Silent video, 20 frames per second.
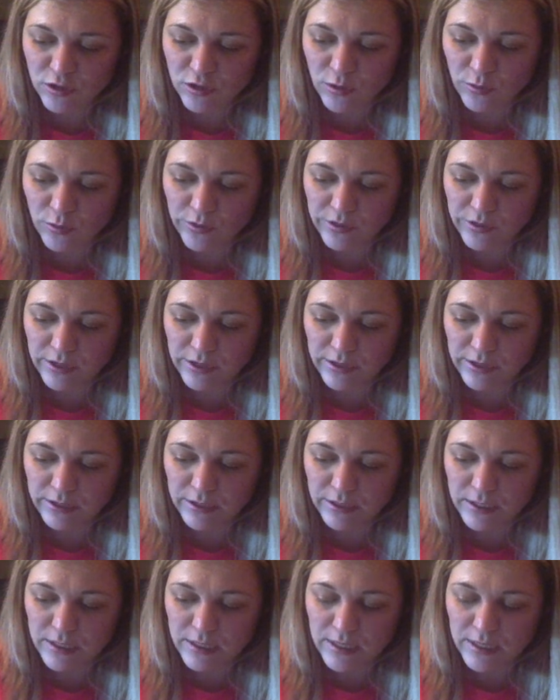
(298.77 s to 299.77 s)
lower than
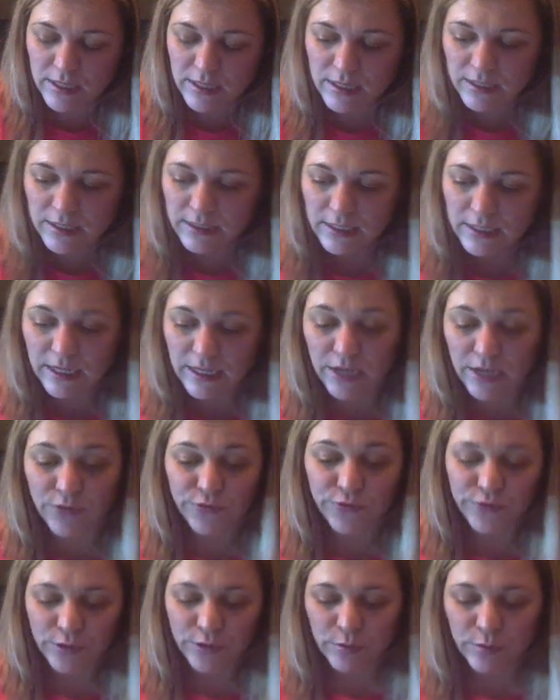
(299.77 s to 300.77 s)
the
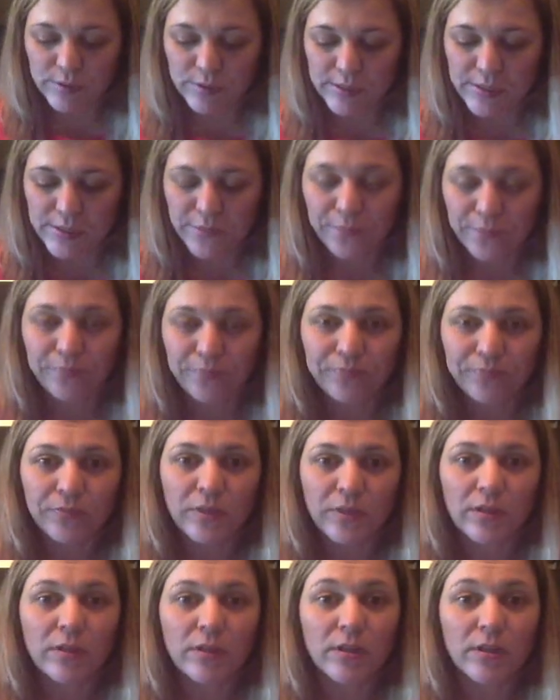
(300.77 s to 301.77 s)
cutoff frequency.
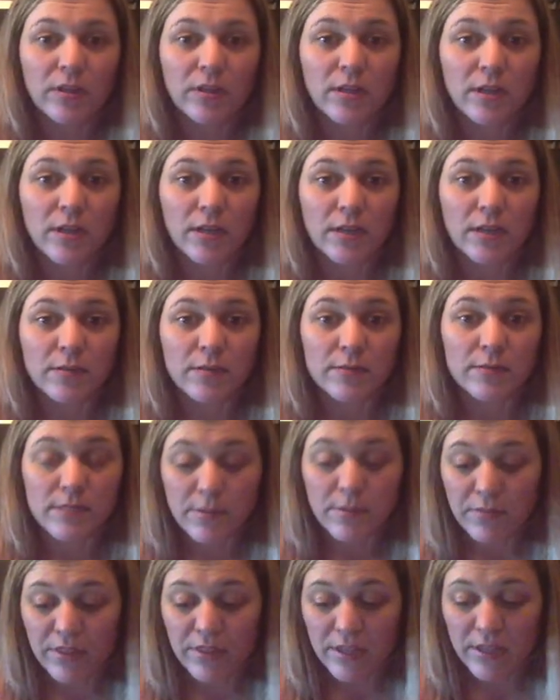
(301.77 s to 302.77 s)
Uh,
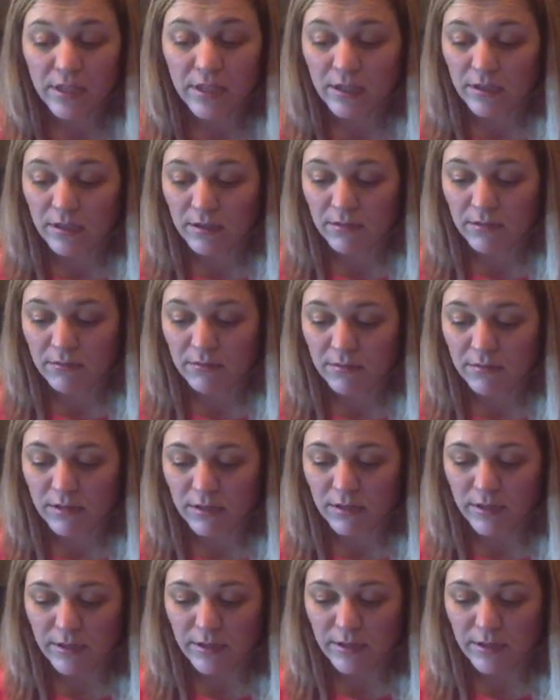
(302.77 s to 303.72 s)
something uh,